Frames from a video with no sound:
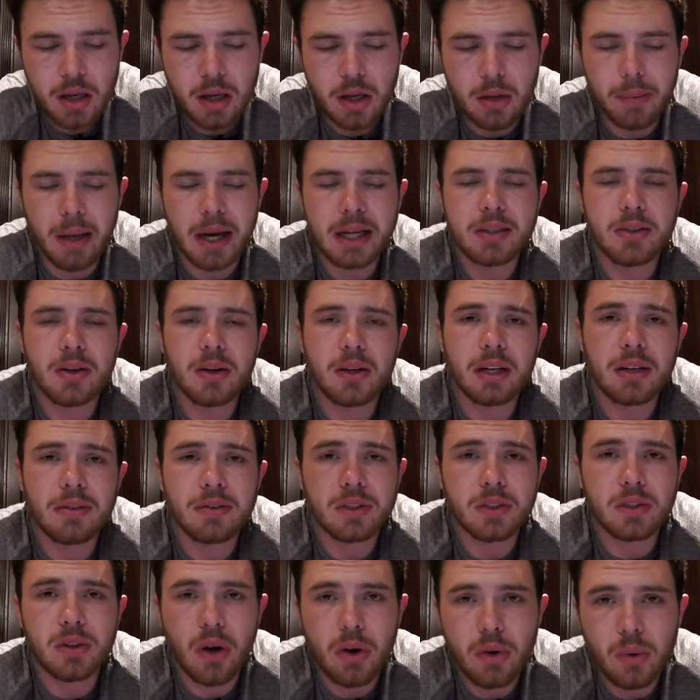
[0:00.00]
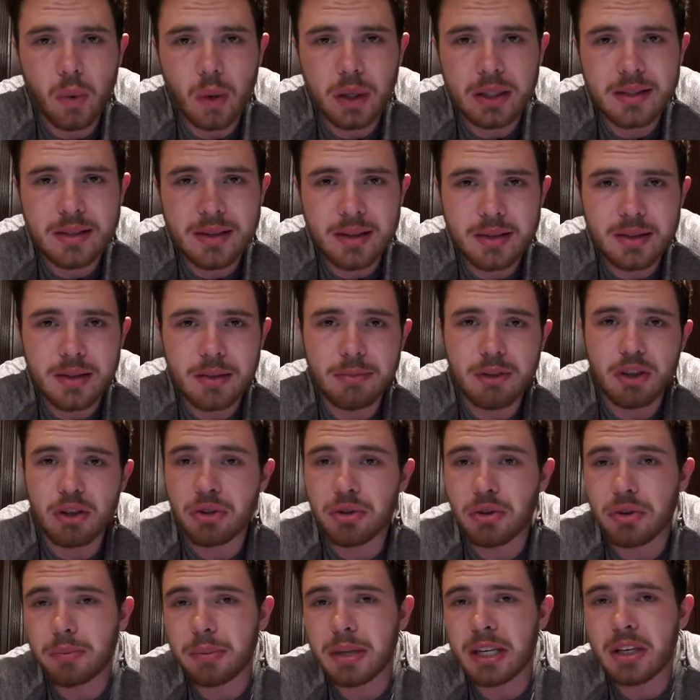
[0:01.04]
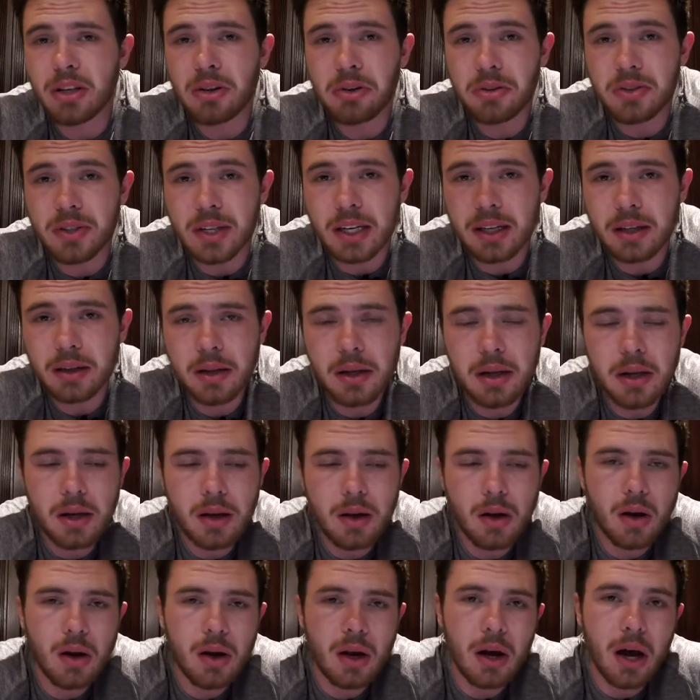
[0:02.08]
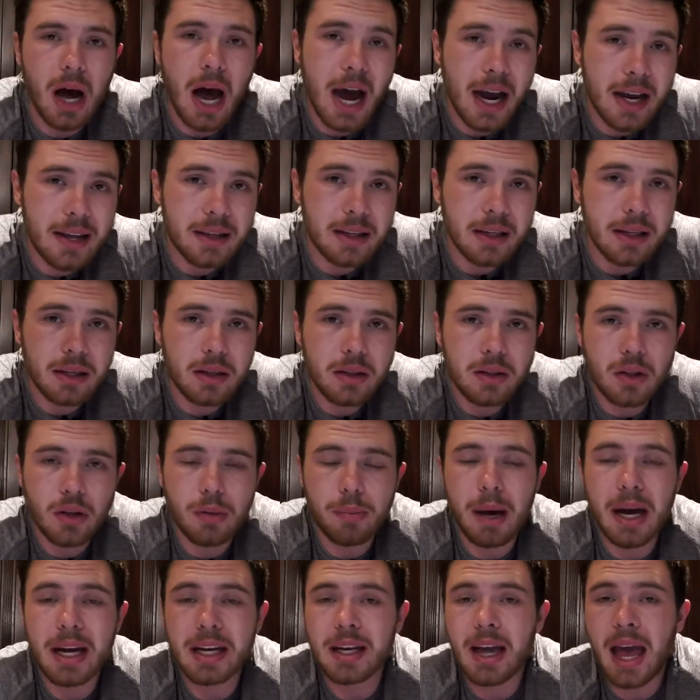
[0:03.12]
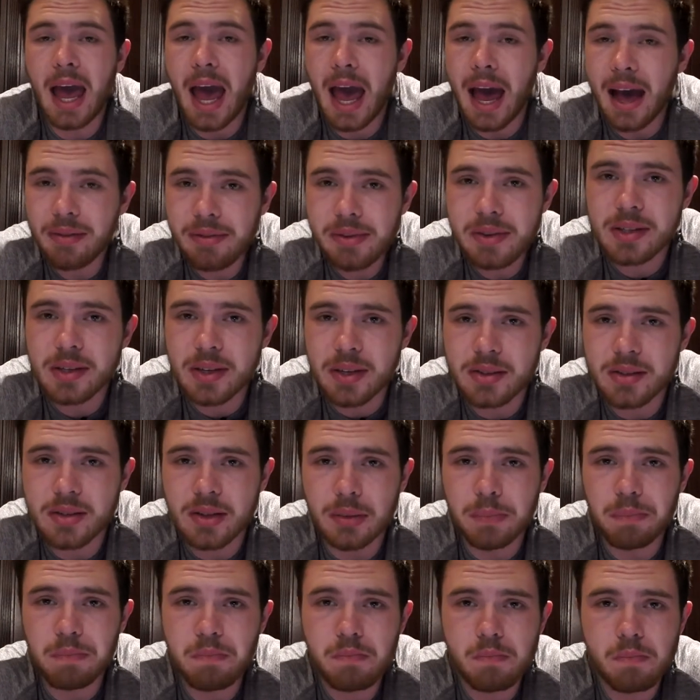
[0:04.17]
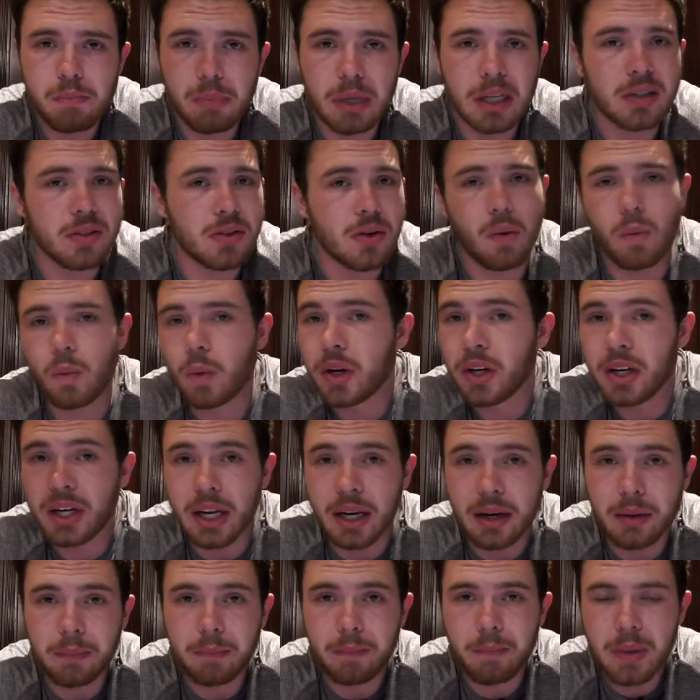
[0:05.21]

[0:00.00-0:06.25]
You might not even know what system you should be using. Either you might have a system, but it's not working.